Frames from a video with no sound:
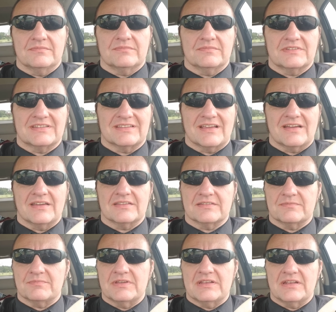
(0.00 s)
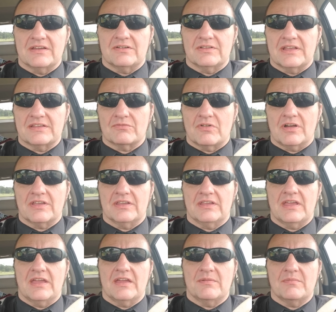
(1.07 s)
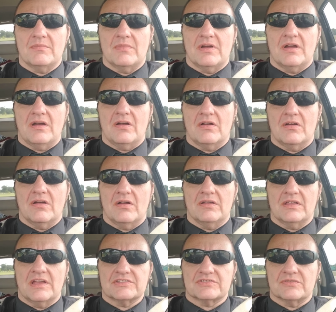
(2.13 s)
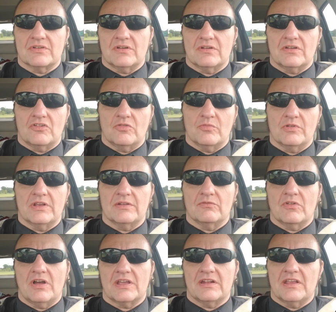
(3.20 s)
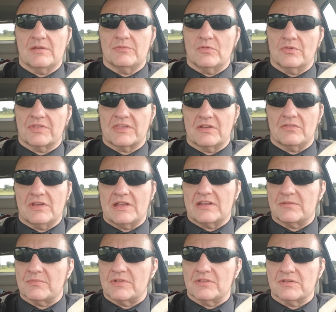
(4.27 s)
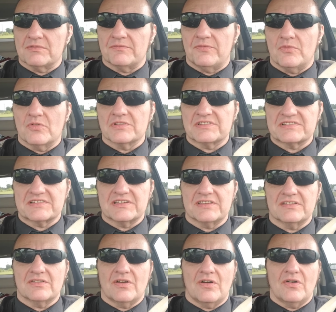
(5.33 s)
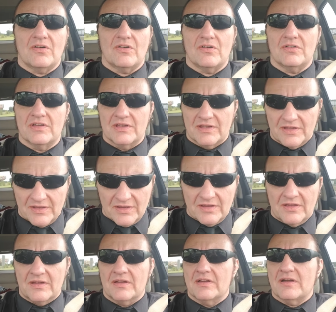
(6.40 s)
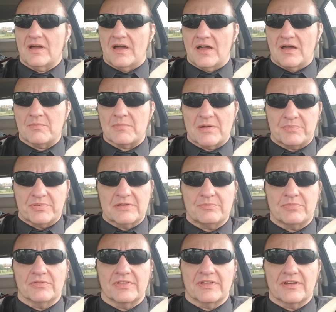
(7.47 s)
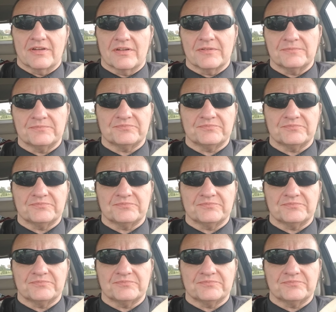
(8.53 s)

tonight, being held at Rockingham National Guard Armory in Rockingham, North Carolina. Looking forward to seeing all my people there,